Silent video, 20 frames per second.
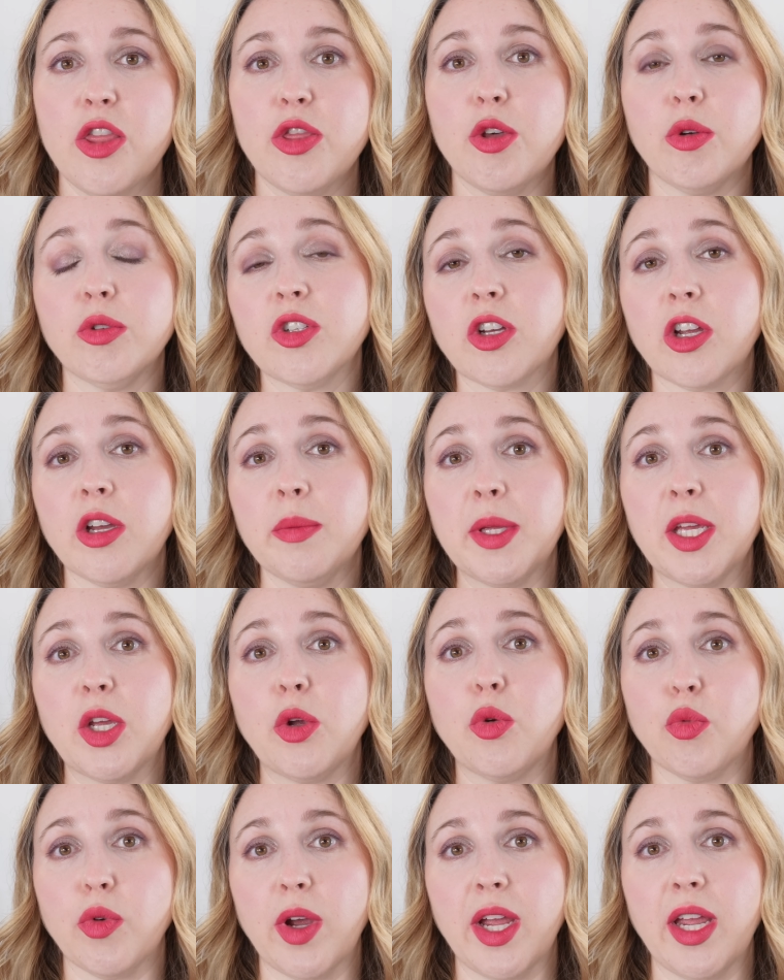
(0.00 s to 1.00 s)
those are going to be
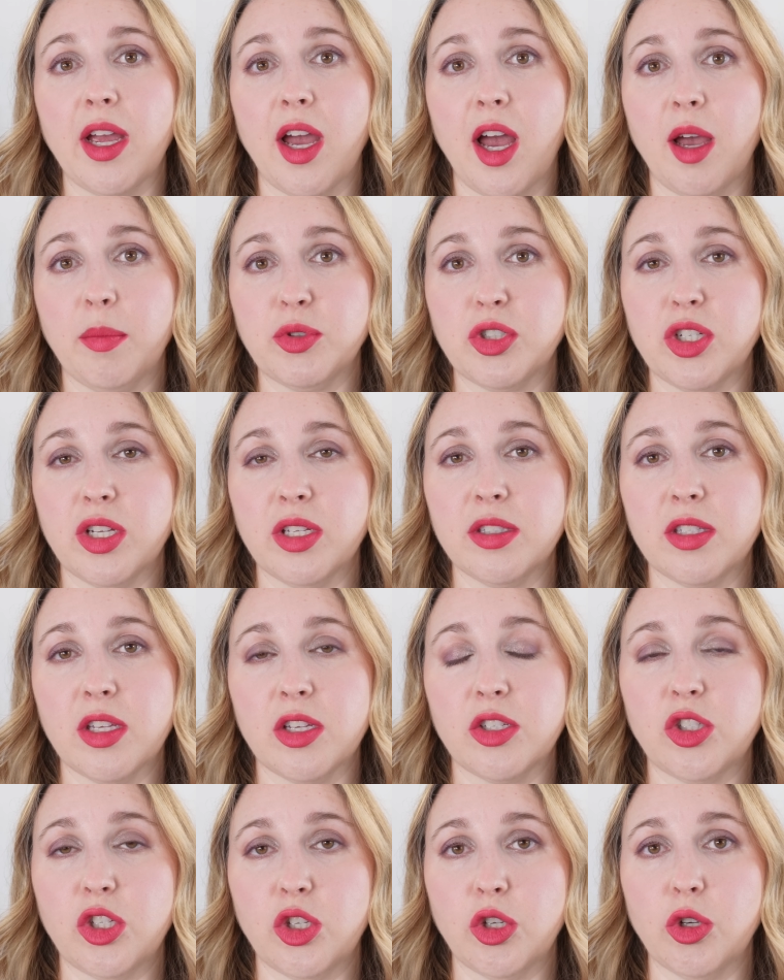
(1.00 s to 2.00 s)
great options
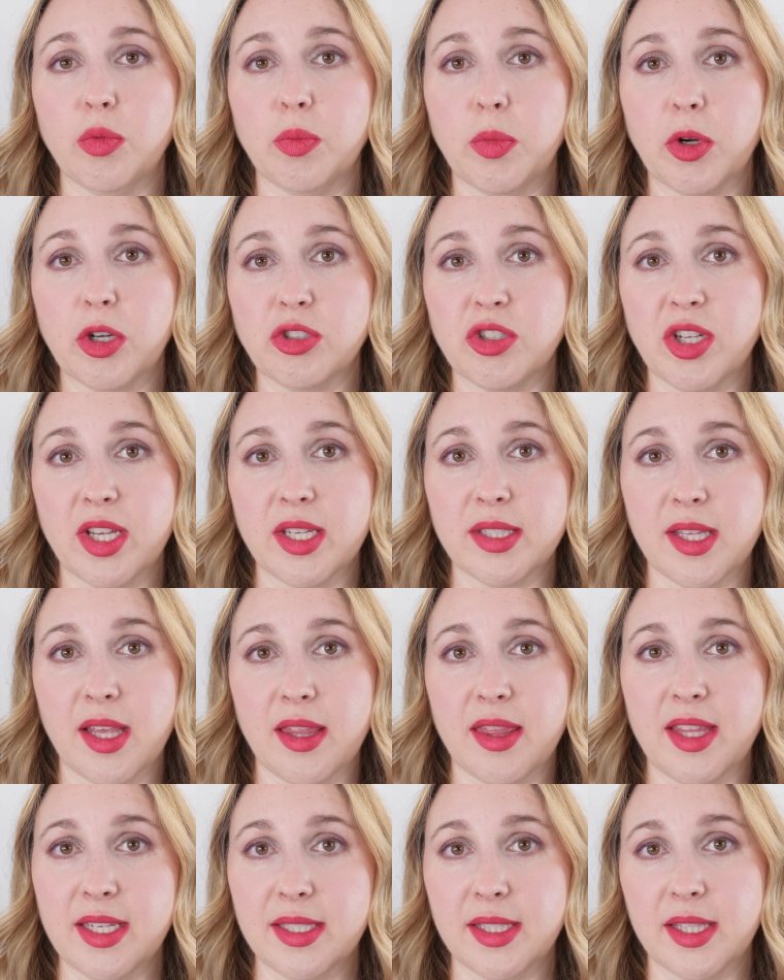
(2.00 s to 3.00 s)
to purchase
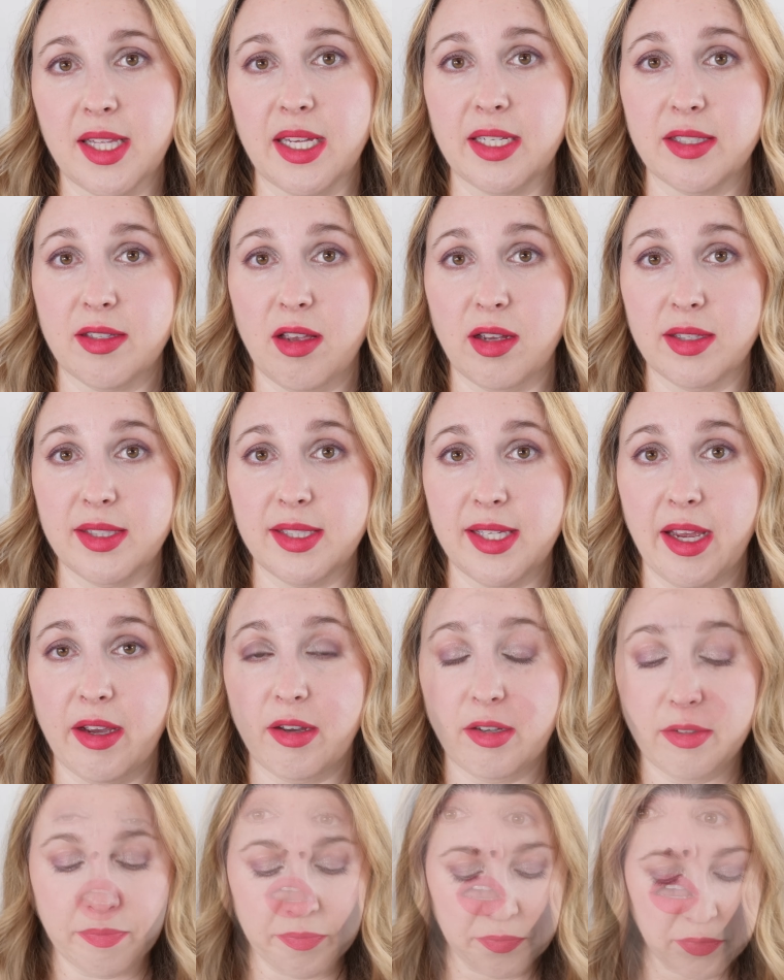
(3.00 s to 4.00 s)
these things on
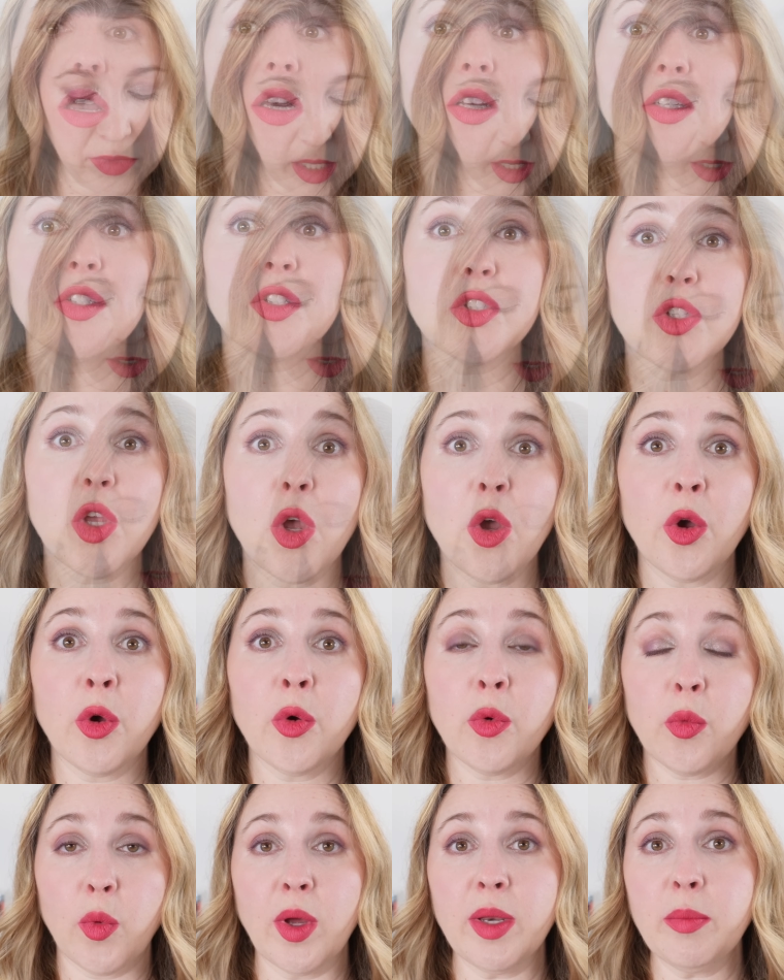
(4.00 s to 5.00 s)
sale.
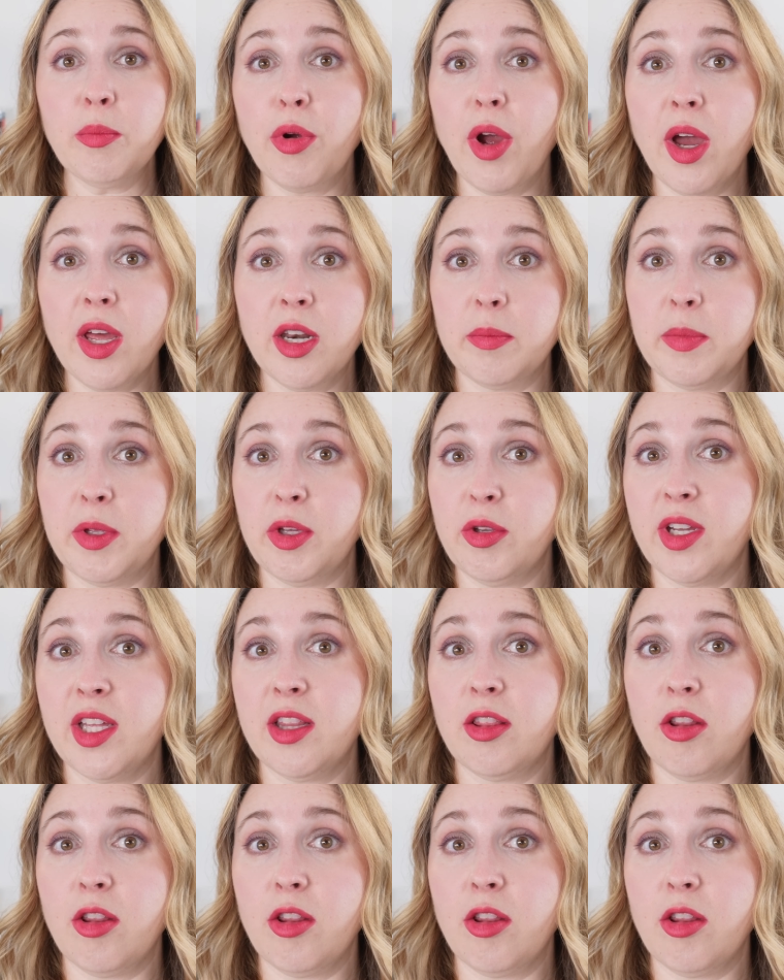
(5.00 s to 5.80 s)
So when Prada Beauty